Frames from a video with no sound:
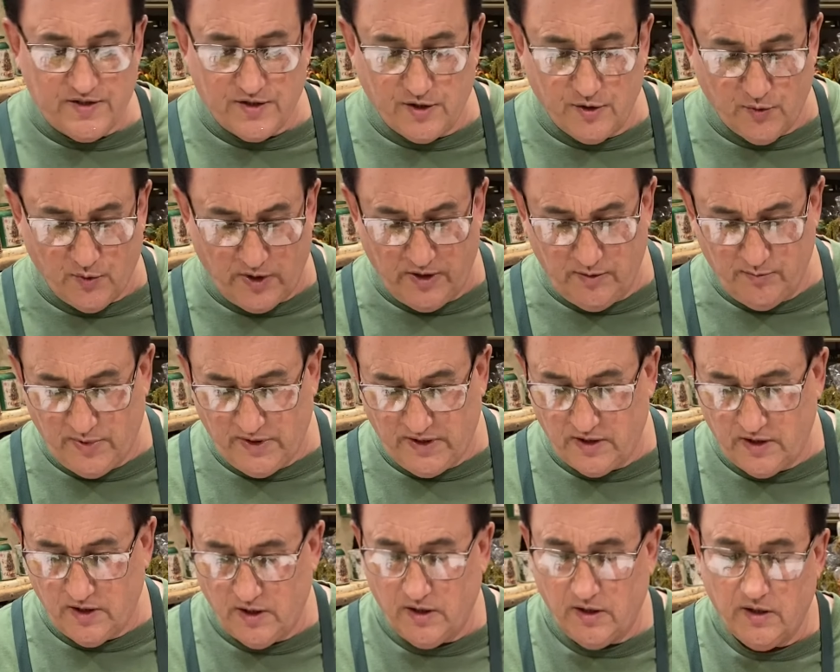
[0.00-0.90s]
Great
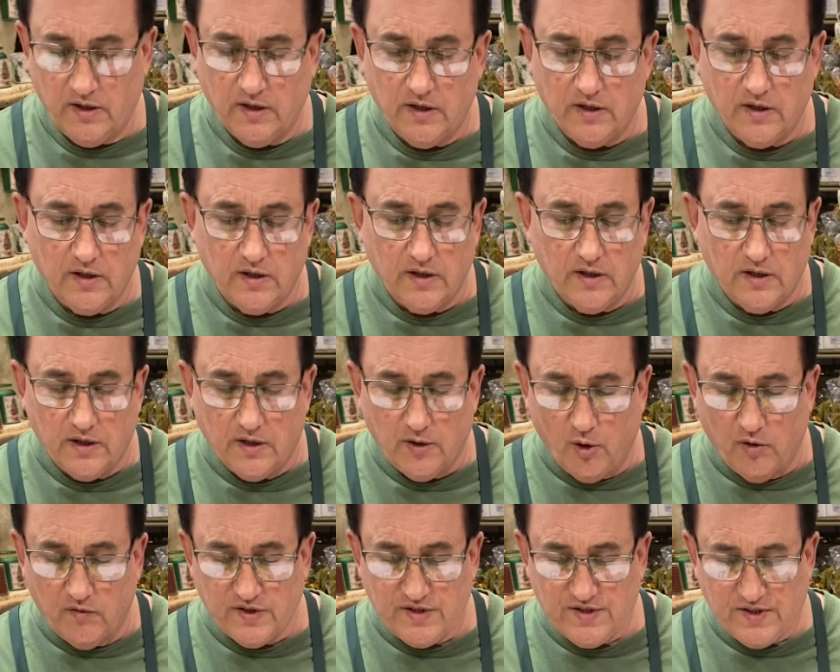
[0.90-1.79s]
big,
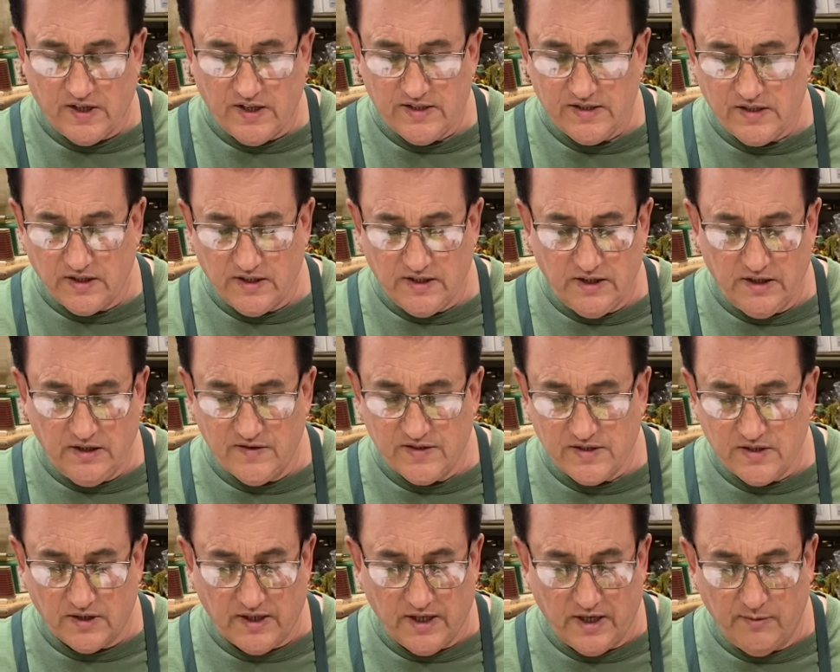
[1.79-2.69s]
oversized
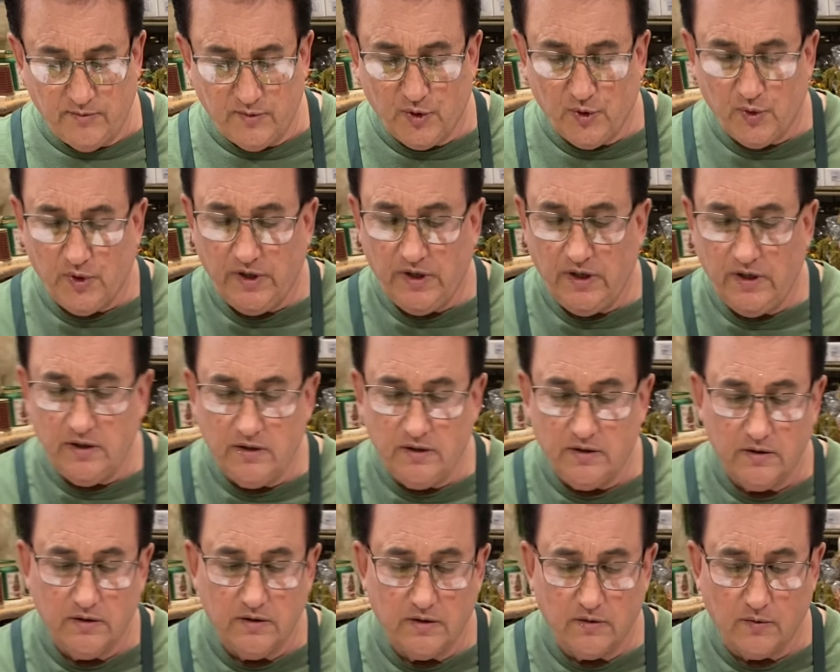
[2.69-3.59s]
leaves, lime green,
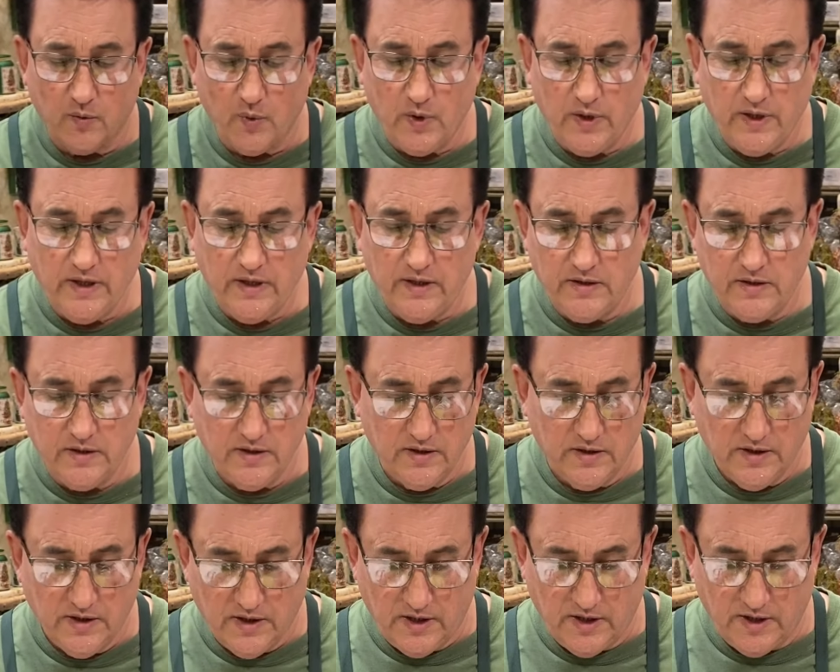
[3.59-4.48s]
red,
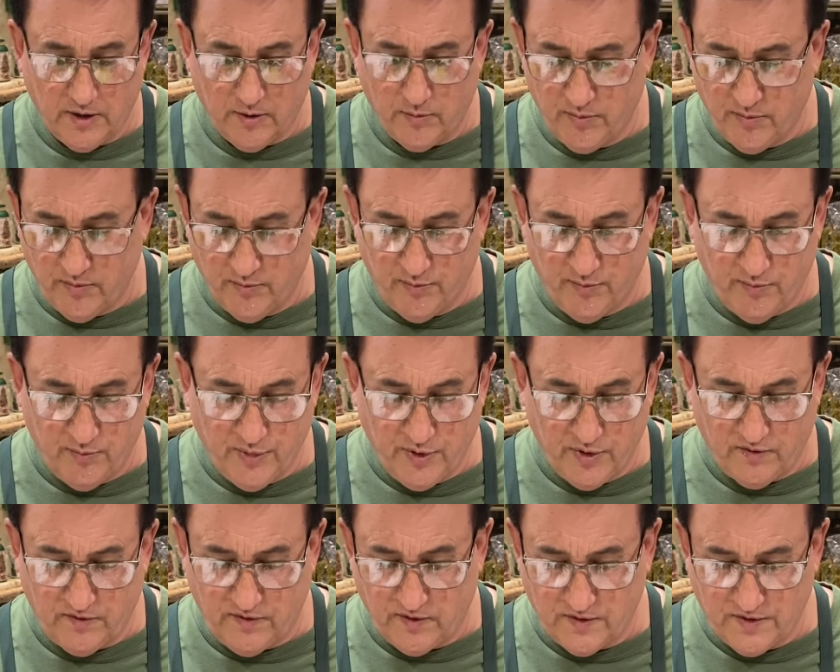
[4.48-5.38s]
and our
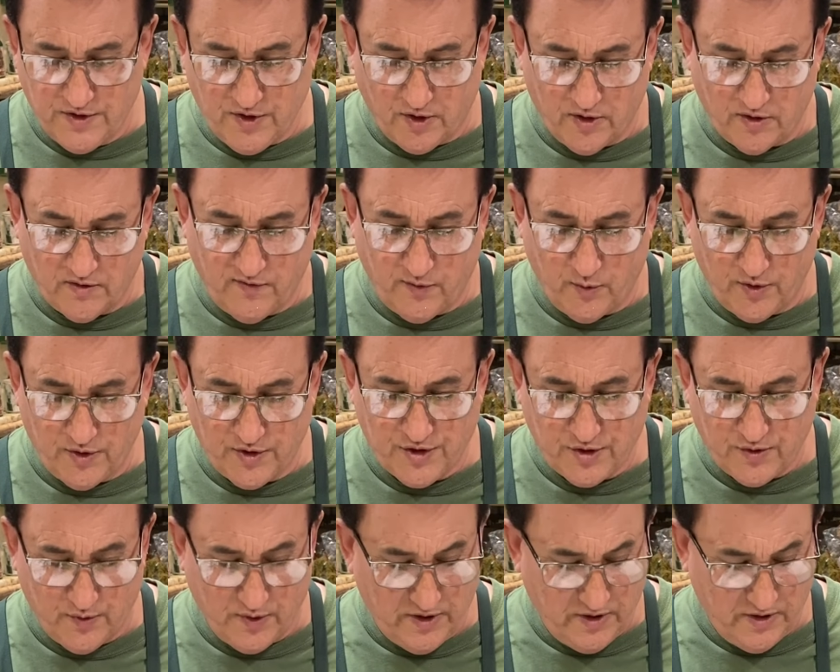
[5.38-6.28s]
beautiful dark forest
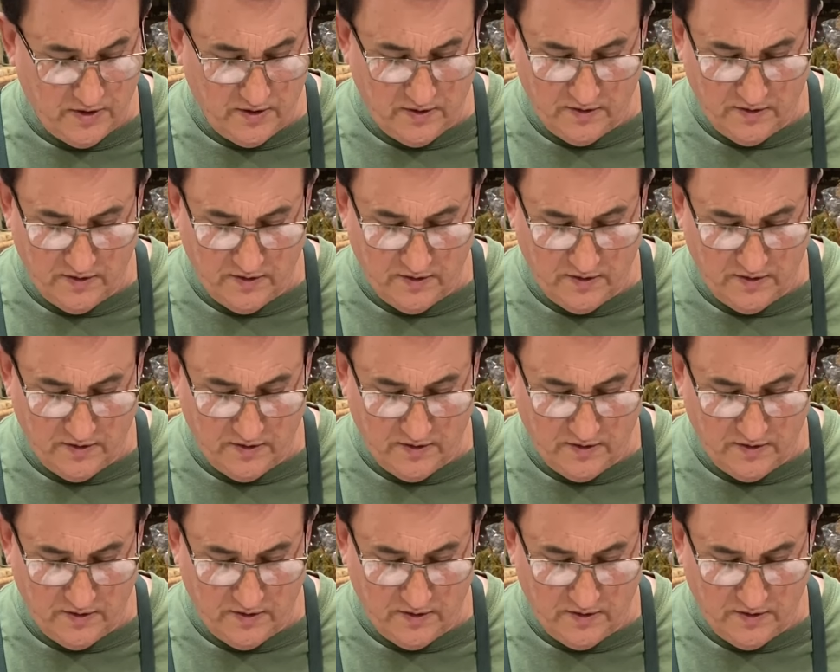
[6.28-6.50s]
green.